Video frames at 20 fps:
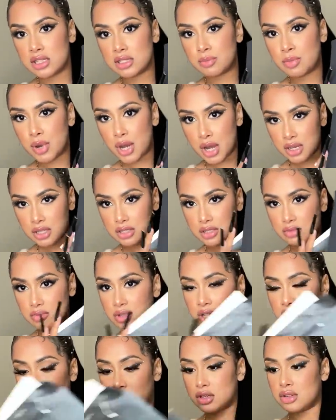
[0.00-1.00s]
this box,
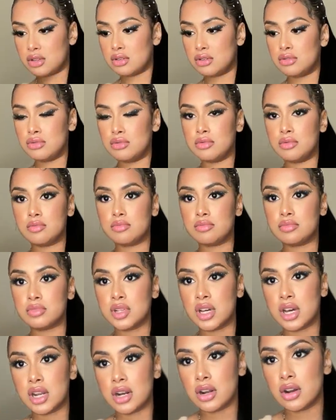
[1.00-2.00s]
really cute.
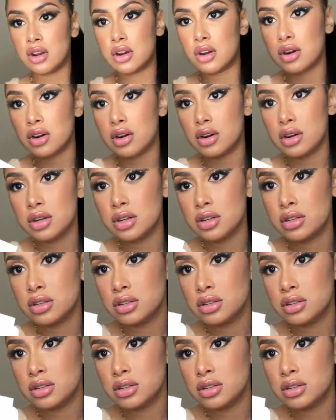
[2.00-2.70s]
Got a card.